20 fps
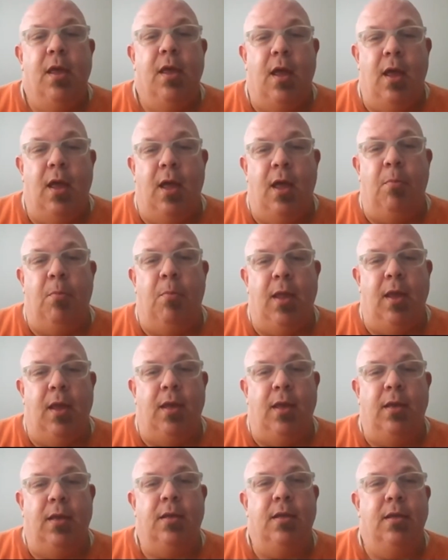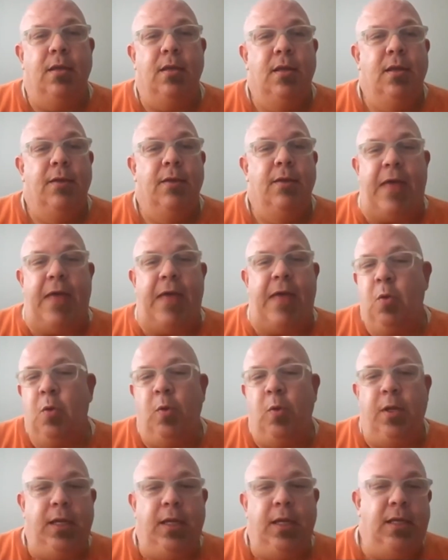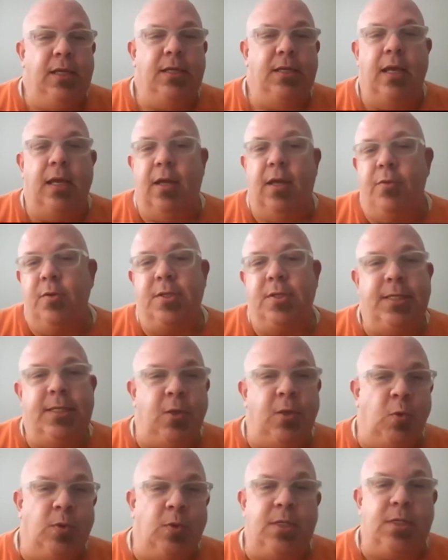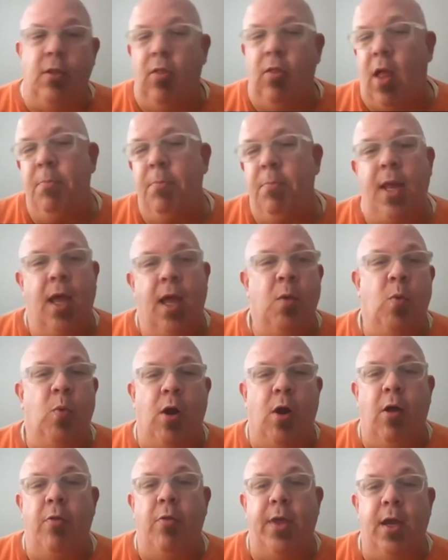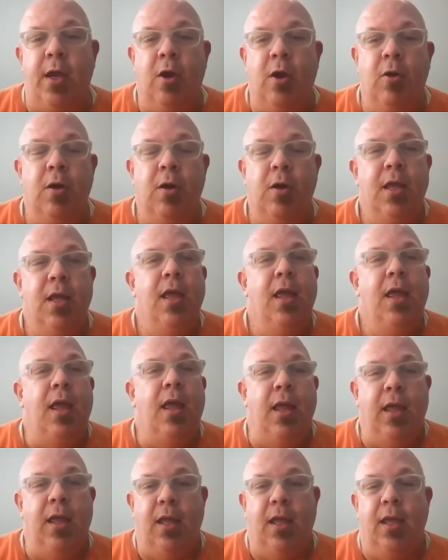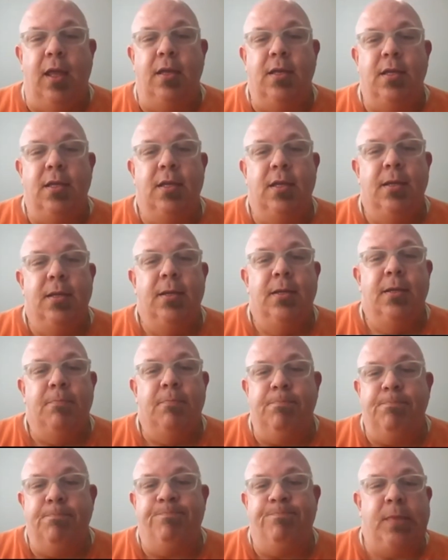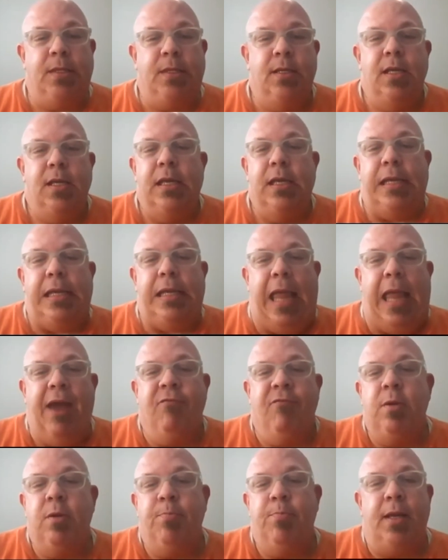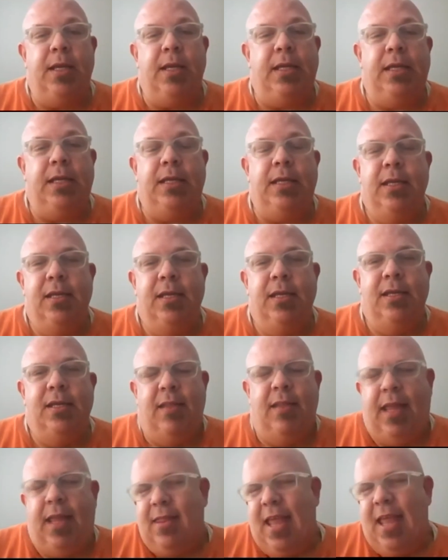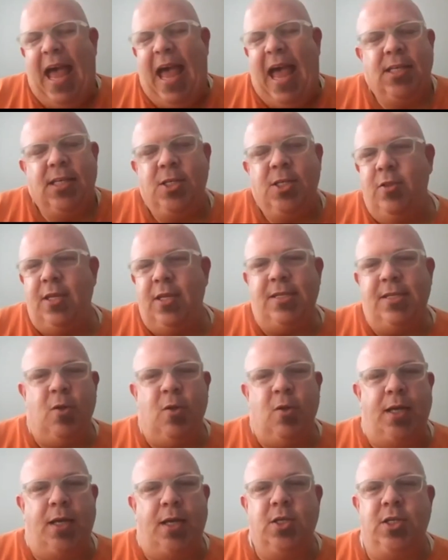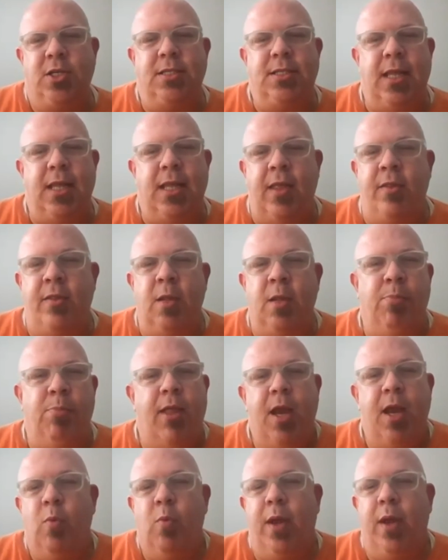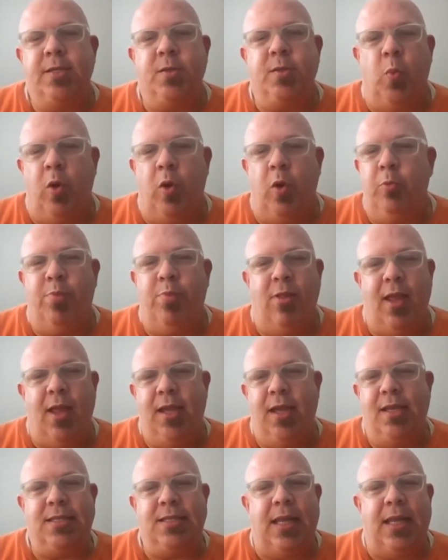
And faculty, other students, alumni were all there. And everybody, like, they asked you these questions, and then the playwrights wrote plays.